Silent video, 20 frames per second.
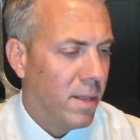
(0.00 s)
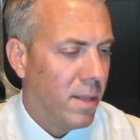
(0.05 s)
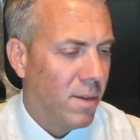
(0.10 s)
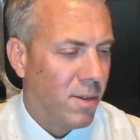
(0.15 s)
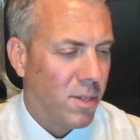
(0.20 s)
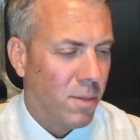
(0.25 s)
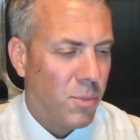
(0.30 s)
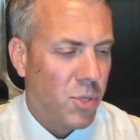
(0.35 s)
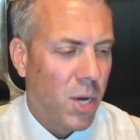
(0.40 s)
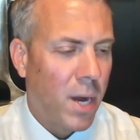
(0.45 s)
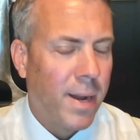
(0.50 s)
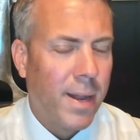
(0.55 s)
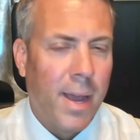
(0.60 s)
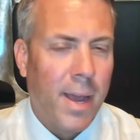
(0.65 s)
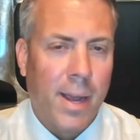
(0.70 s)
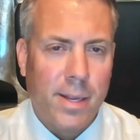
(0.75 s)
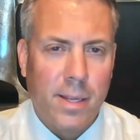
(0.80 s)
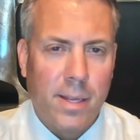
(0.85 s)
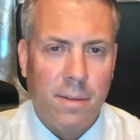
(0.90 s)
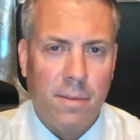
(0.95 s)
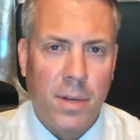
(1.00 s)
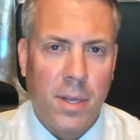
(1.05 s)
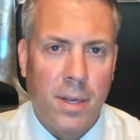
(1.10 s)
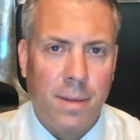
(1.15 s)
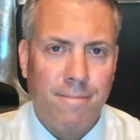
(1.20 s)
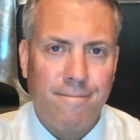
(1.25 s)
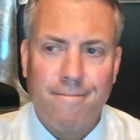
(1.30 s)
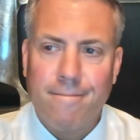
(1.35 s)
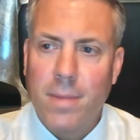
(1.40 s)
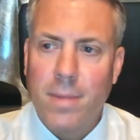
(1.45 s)
There's some China
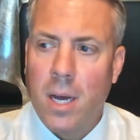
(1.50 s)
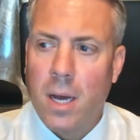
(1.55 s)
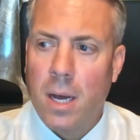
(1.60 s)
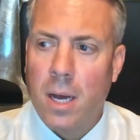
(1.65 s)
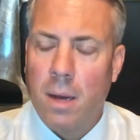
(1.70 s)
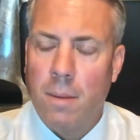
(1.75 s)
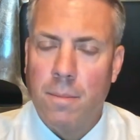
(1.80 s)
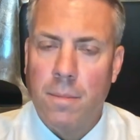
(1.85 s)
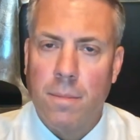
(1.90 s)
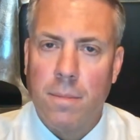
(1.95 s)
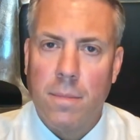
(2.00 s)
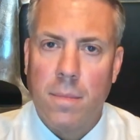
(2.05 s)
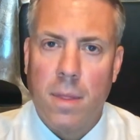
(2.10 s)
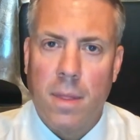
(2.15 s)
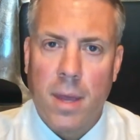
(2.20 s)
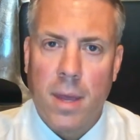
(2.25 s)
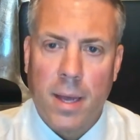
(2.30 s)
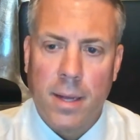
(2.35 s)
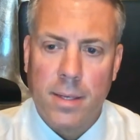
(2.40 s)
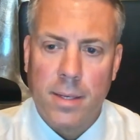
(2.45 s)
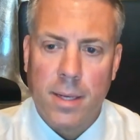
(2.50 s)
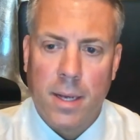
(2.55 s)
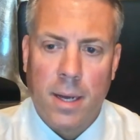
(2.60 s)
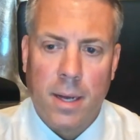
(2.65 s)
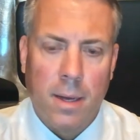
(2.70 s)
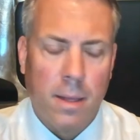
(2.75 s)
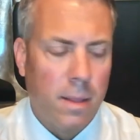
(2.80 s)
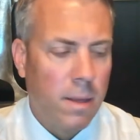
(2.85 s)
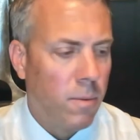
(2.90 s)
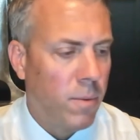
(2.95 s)
activity um, that
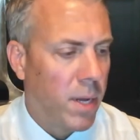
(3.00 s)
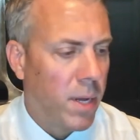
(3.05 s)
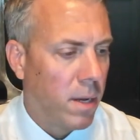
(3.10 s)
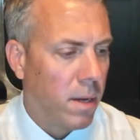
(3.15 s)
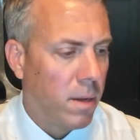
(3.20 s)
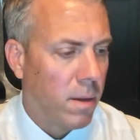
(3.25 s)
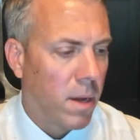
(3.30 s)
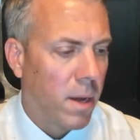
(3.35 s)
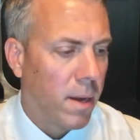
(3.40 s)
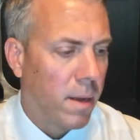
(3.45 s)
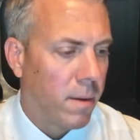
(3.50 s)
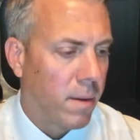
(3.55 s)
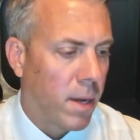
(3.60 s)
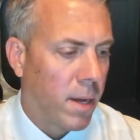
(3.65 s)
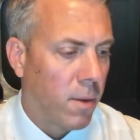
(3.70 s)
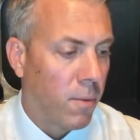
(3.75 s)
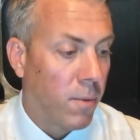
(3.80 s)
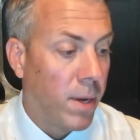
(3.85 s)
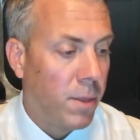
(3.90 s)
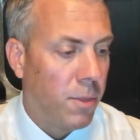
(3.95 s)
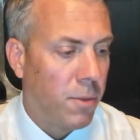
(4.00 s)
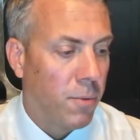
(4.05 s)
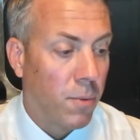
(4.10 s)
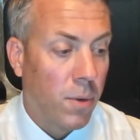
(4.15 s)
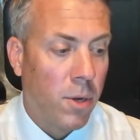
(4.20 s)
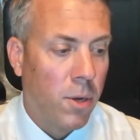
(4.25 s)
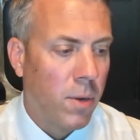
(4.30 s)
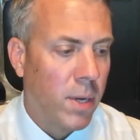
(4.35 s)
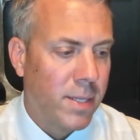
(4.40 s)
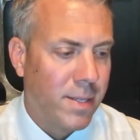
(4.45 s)
uh, that we can kind of read
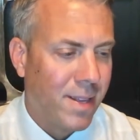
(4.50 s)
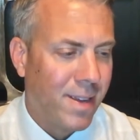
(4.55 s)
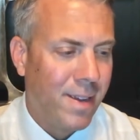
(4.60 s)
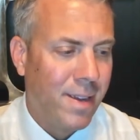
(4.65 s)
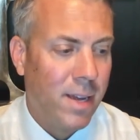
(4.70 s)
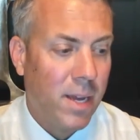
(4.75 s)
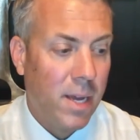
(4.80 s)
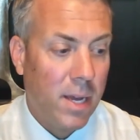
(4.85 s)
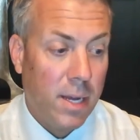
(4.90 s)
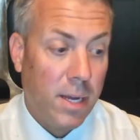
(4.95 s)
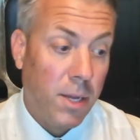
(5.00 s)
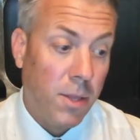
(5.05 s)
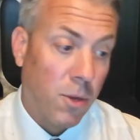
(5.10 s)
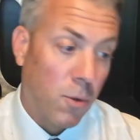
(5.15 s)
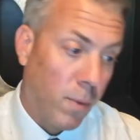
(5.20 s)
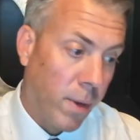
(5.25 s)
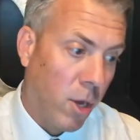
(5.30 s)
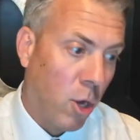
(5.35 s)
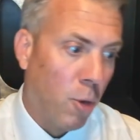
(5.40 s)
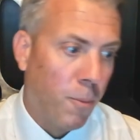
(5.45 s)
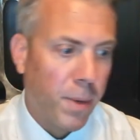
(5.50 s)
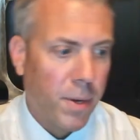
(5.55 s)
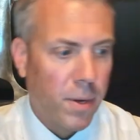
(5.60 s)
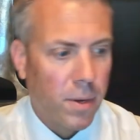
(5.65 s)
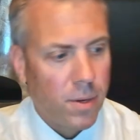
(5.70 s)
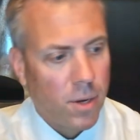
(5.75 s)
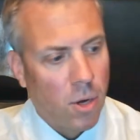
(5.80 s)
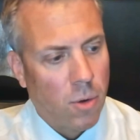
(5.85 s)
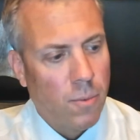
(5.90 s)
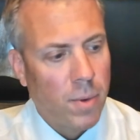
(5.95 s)
through as they either reopen
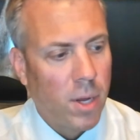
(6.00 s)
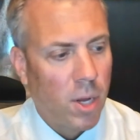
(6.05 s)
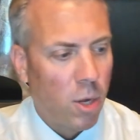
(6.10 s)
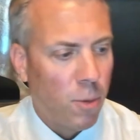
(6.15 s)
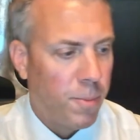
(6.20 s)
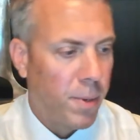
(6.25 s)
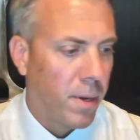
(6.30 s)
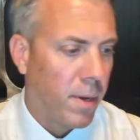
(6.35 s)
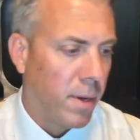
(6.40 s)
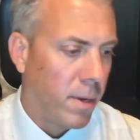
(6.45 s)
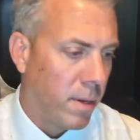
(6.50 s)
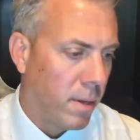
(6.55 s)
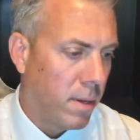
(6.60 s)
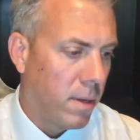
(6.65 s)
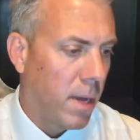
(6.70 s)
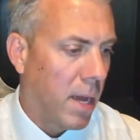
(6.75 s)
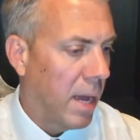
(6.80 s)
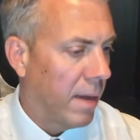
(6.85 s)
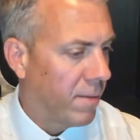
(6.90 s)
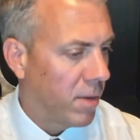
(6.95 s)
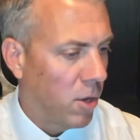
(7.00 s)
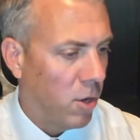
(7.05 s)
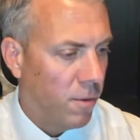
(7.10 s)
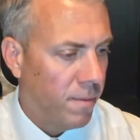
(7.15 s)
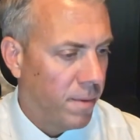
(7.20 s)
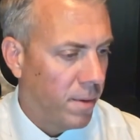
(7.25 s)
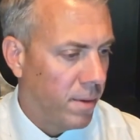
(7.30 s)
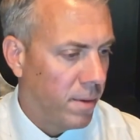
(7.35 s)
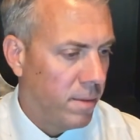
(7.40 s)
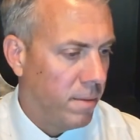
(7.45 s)
or don't reopen and have
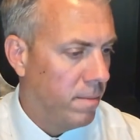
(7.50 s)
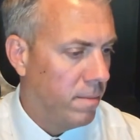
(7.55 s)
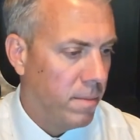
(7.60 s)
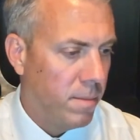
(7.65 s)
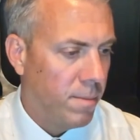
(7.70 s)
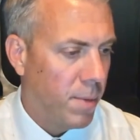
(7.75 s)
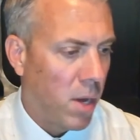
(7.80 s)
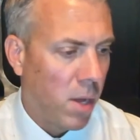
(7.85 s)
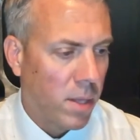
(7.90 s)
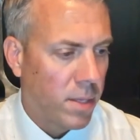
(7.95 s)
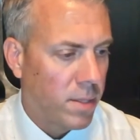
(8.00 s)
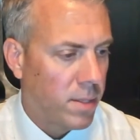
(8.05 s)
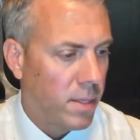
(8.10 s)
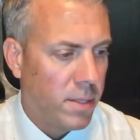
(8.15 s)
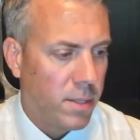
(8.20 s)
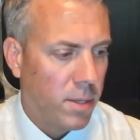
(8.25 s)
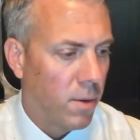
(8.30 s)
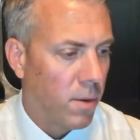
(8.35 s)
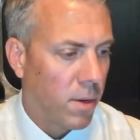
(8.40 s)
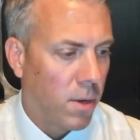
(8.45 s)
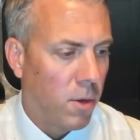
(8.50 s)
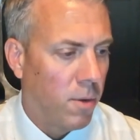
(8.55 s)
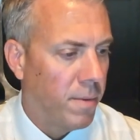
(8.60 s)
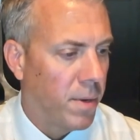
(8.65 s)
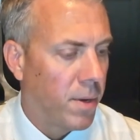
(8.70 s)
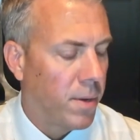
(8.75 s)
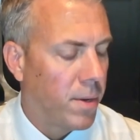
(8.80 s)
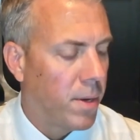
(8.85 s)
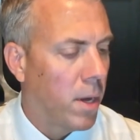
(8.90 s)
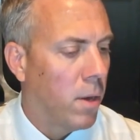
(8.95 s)
COVID policy, zero
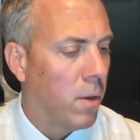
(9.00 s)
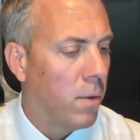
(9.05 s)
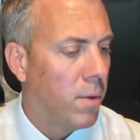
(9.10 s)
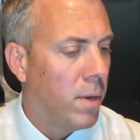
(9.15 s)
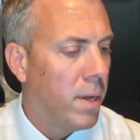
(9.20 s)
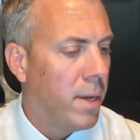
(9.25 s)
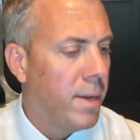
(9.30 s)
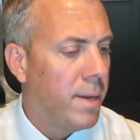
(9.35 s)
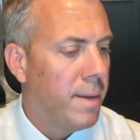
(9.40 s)
COVID or don't.